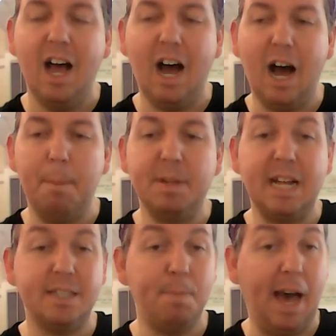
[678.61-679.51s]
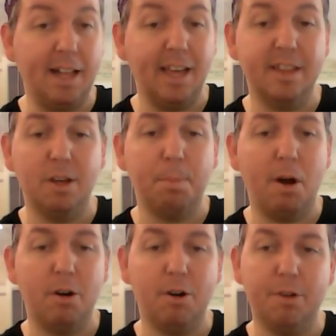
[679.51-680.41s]
But that's ballet. They'll
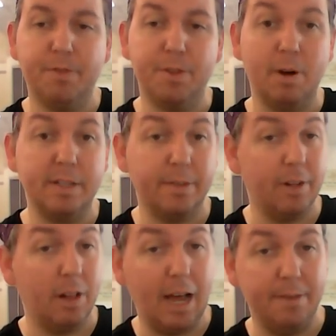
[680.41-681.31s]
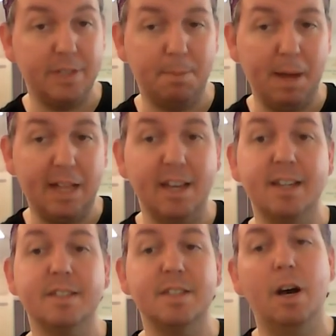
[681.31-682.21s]
partner for the rest of their lives in
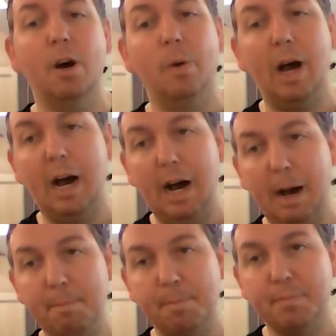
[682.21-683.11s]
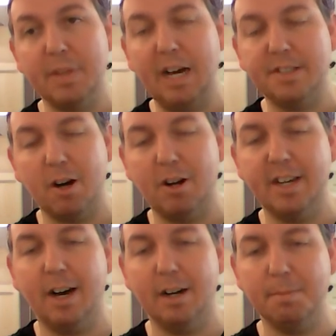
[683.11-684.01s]
ballet. So I
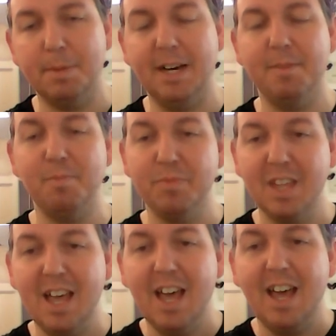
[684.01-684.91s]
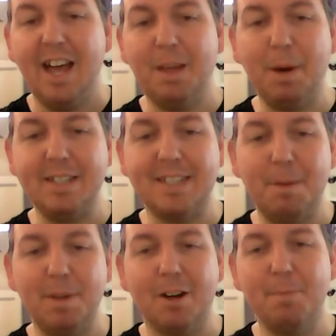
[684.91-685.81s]
started young. But anyway,
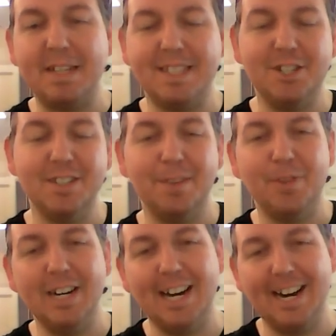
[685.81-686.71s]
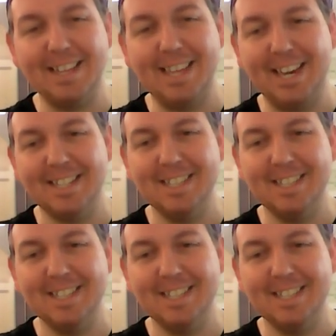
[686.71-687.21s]
send me your messages if you need anything.